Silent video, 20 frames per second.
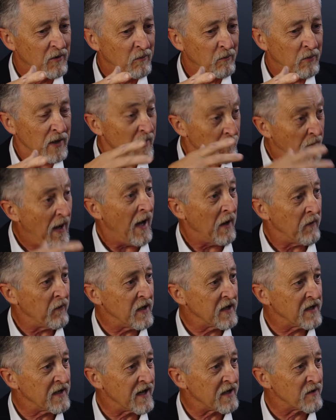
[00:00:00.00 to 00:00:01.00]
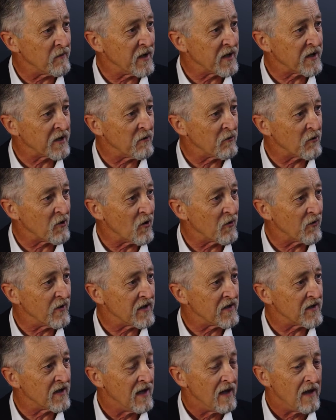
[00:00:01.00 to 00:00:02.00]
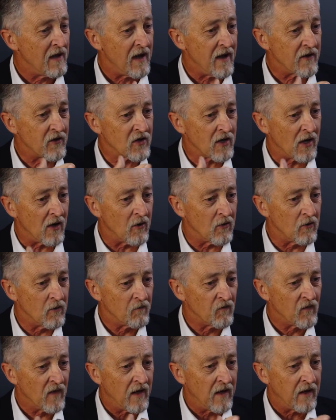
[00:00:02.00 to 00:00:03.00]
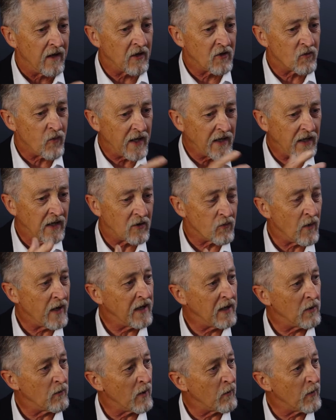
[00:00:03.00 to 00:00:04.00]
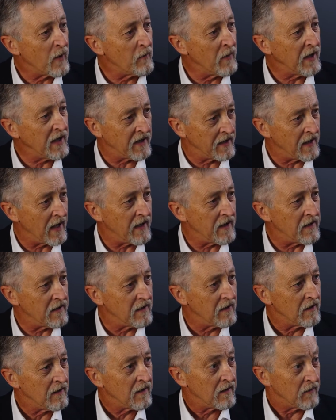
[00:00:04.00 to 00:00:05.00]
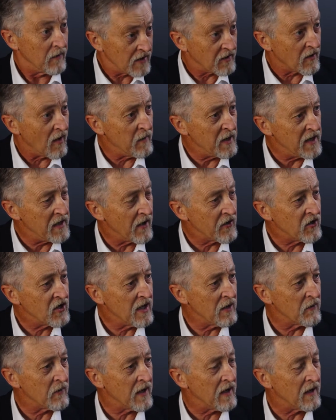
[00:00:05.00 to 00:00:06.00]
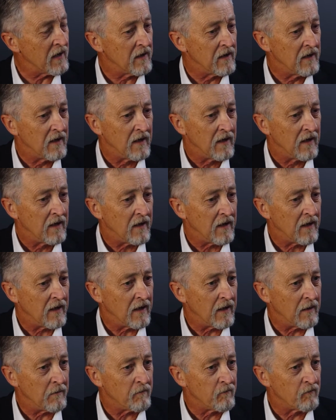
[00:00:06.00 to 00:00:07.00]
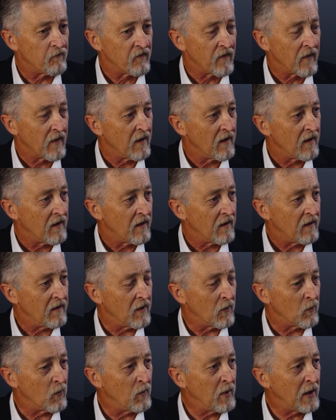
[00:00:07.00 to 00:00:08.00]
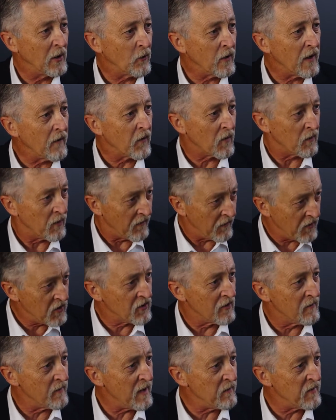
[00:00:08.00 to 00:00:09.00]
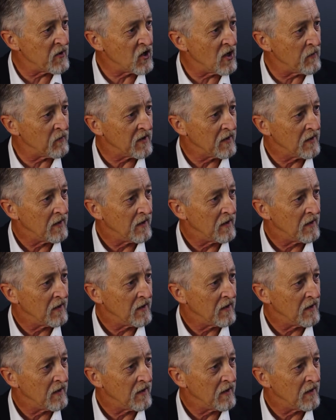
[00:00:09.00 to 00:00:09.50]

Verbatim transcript: be a part be of the International Ministerial mm. Congress. Mm. And so in 2020, when we meet again, this time in Nigeria, um, you know, we'll be looking for provisional membership